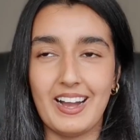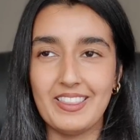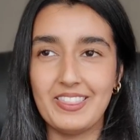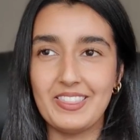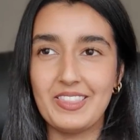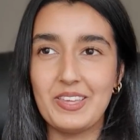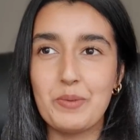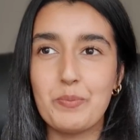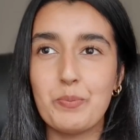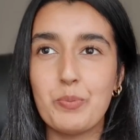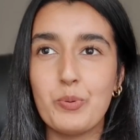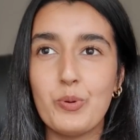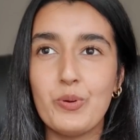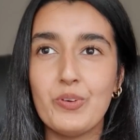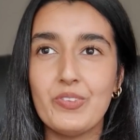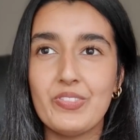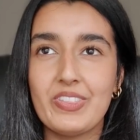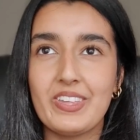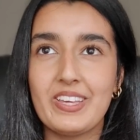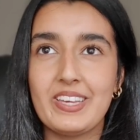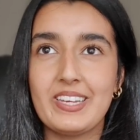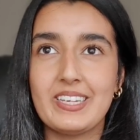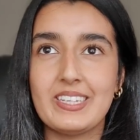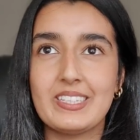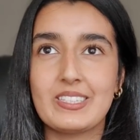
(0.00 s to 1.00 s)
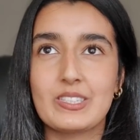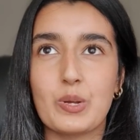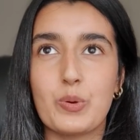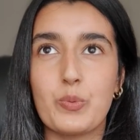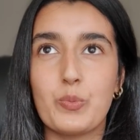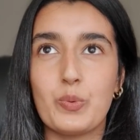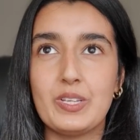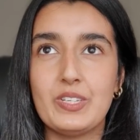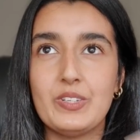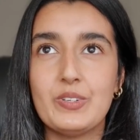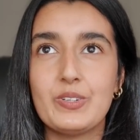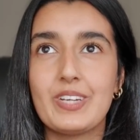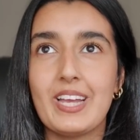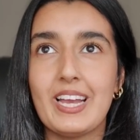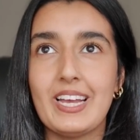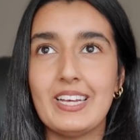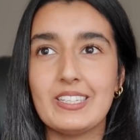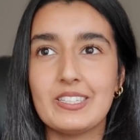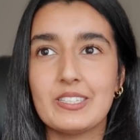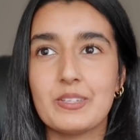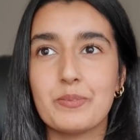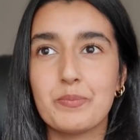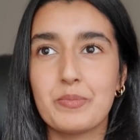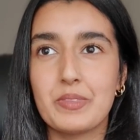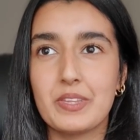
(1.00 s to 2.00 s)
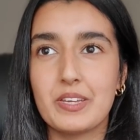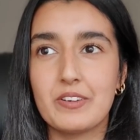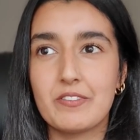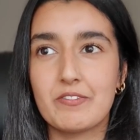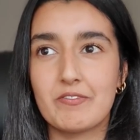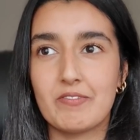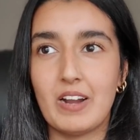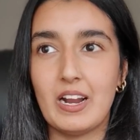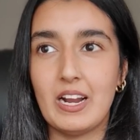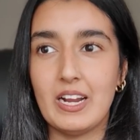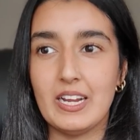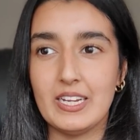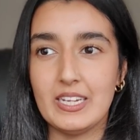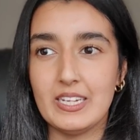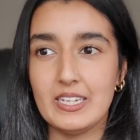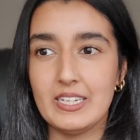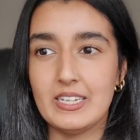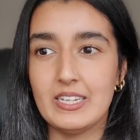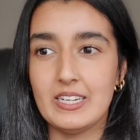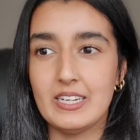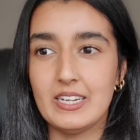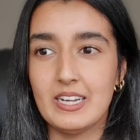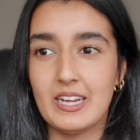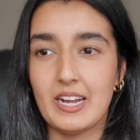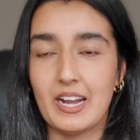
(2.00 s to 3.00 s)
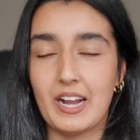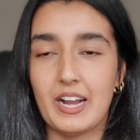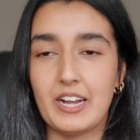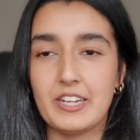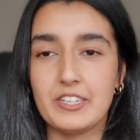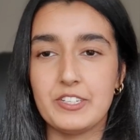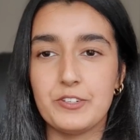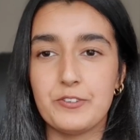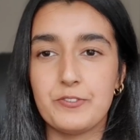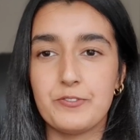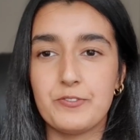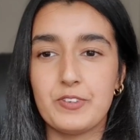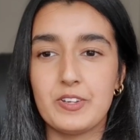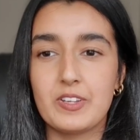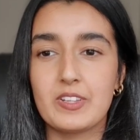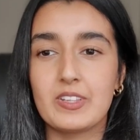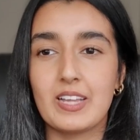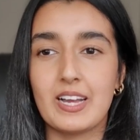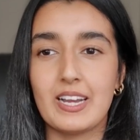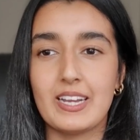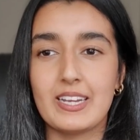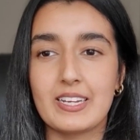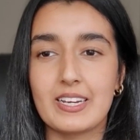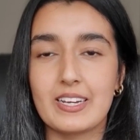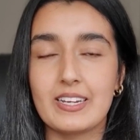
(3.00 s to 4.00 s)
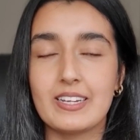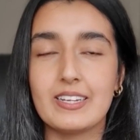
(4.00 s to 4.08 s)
And the important thing is when you get something right and you feel like,